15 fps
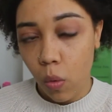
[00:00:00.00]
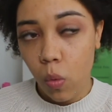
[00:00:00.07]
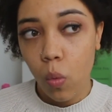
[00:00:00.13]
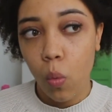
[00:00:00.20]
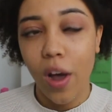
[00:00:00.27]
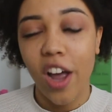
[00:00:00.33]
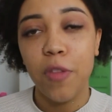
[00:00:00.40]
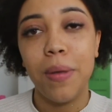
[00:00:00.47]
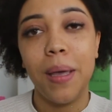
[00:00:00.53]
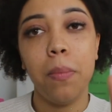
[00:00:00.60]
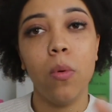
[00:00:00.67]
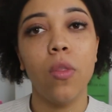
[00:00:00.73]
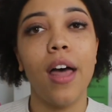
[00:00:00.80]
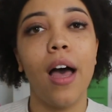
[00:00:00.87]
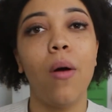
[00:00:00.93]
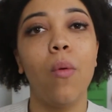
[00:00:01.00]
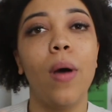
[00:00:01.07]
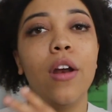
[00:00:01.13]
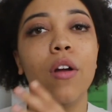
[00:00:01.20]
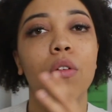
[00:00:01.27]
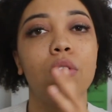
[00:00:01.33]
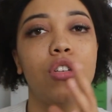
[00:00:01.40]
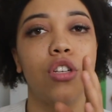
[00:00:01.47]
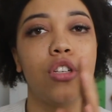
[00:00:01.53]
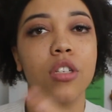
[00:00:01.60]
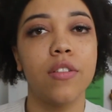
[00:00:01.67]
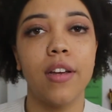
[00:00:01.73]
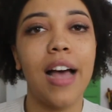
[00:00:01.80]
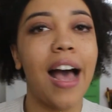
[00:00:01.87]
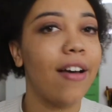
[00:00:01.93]
whereas people that went on to
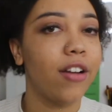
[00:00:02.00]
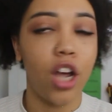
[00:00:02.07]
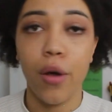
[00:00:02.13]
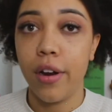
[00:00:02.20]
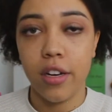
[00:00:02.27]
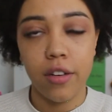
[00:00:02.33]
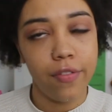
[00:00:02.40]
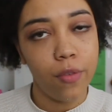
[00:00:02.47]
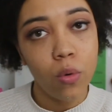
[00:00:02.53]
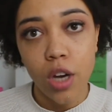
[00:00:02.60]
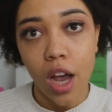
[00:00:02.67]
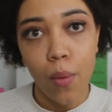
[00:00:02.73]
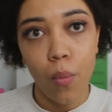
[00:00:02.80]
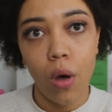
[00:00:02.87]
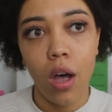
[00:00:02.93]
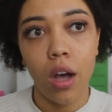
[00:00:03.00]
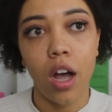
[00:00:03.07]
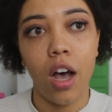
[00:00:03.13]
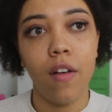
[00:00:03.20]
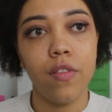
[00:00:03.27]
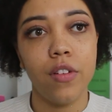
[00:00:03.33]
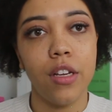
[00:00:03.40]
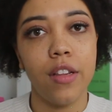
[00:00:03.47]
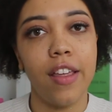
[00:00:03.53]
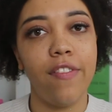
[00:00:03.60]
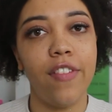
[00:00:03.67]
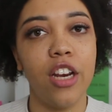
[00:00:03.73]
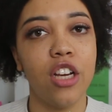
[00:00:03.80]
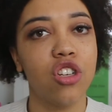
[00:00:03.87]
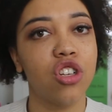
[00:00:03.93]
just go into full-time work after they
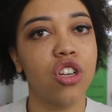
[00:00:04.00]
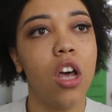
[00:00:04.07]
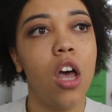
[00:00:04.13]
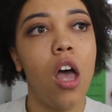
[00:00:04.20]
finished